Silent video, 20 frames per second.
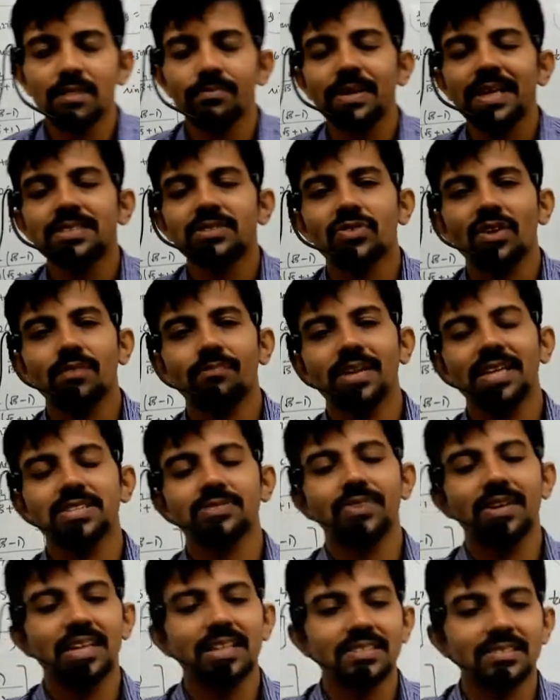P square plus
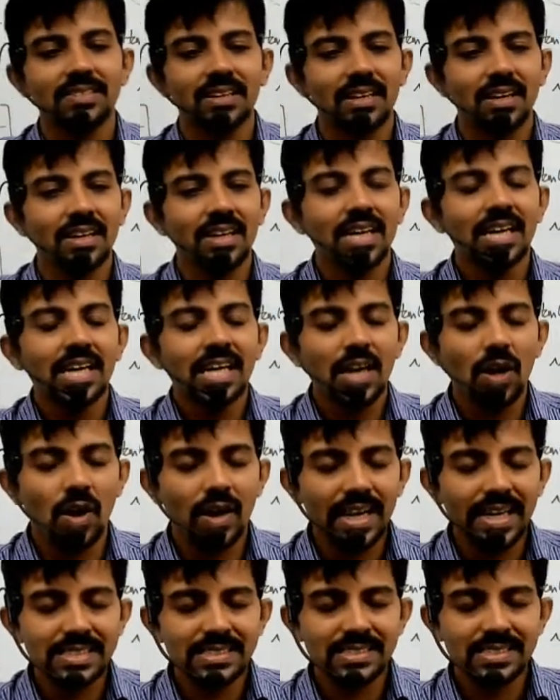1 is the
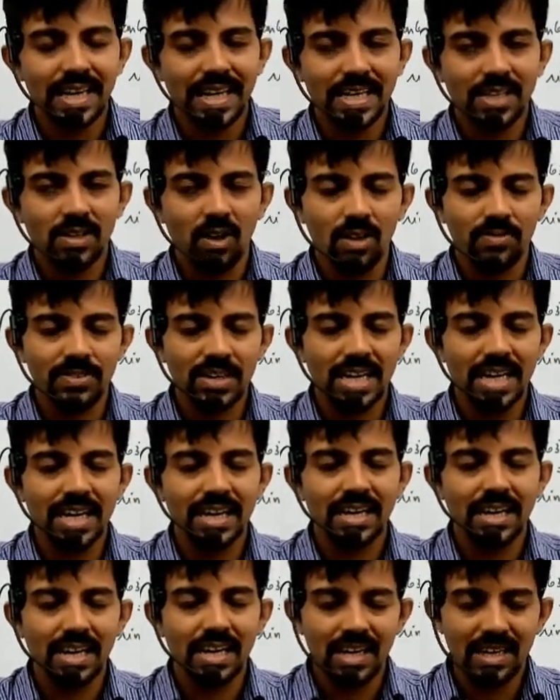longest side of a
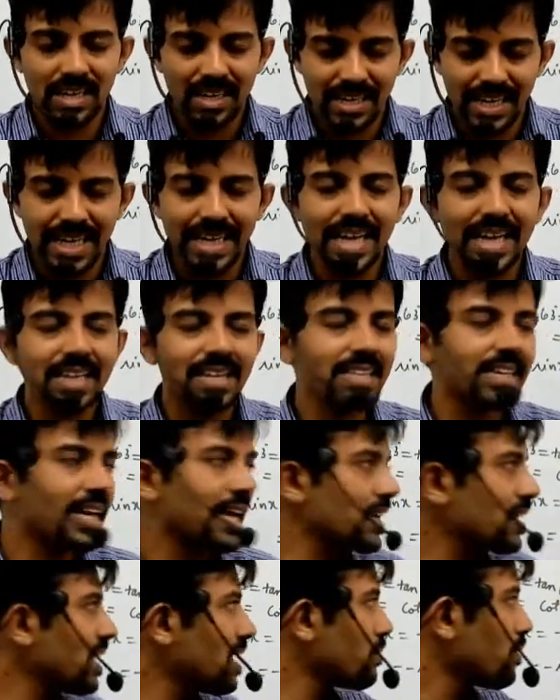right angle
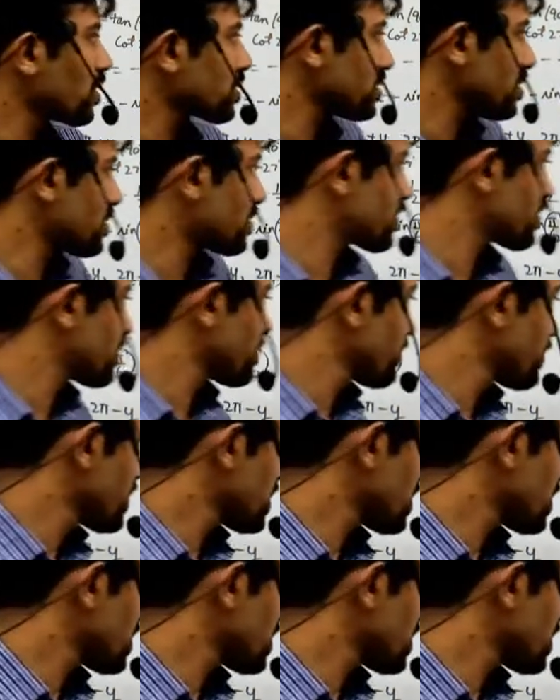triangle among this.